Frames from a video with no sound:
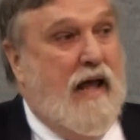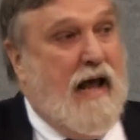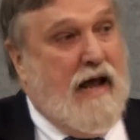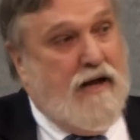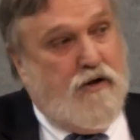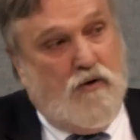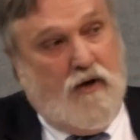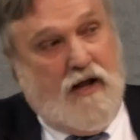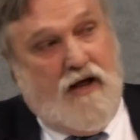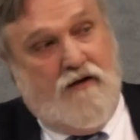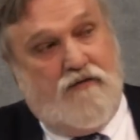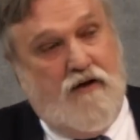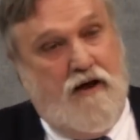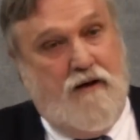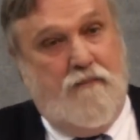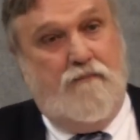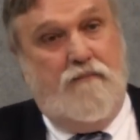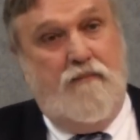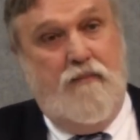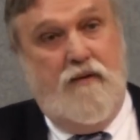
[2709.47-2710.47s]
And you love
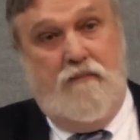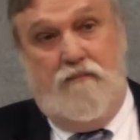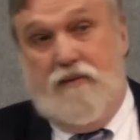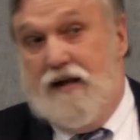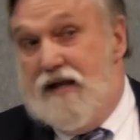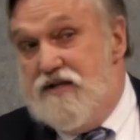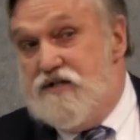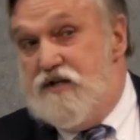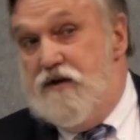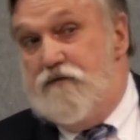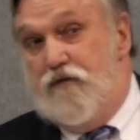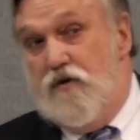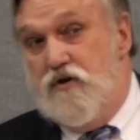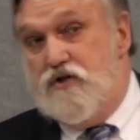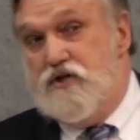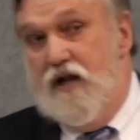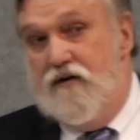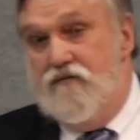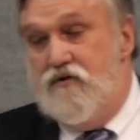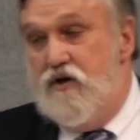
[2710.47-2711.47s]
him because he
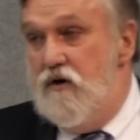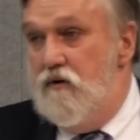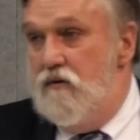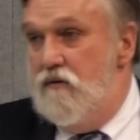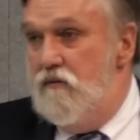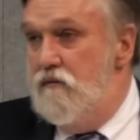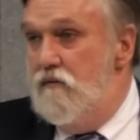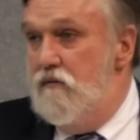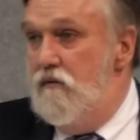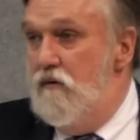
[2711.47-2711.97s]
first loved you.